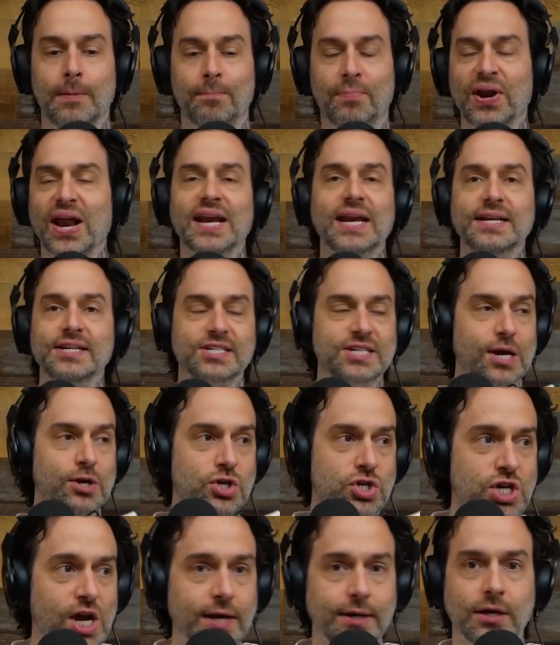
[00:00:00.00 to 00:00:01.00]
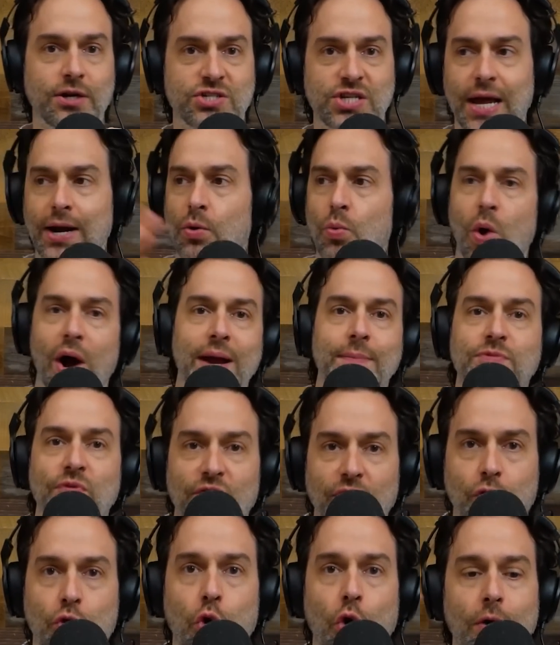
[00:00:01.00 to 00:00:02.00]
But I didn't say shit because I don't want him to
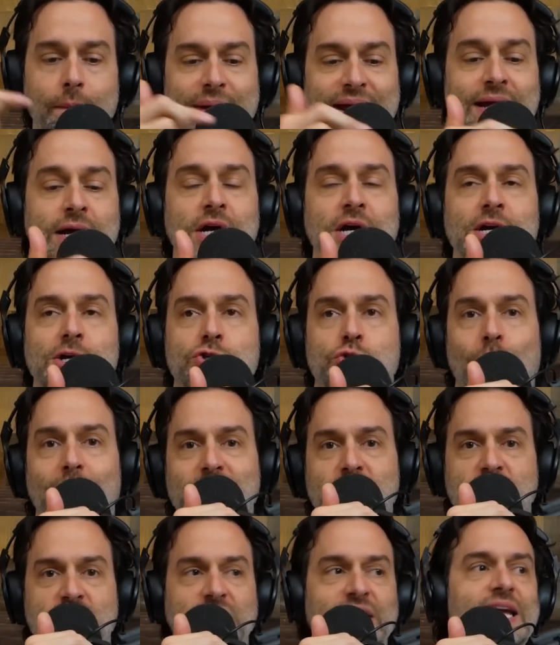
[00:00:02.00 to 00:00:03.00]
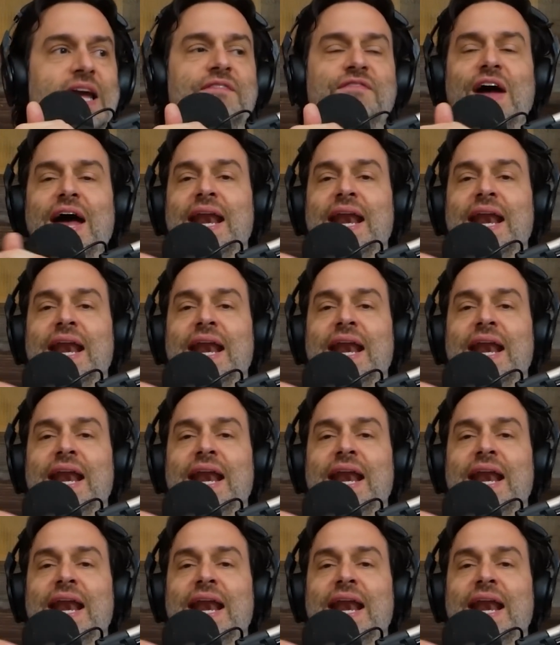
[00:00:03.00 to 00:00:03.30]
record me, so I just leave.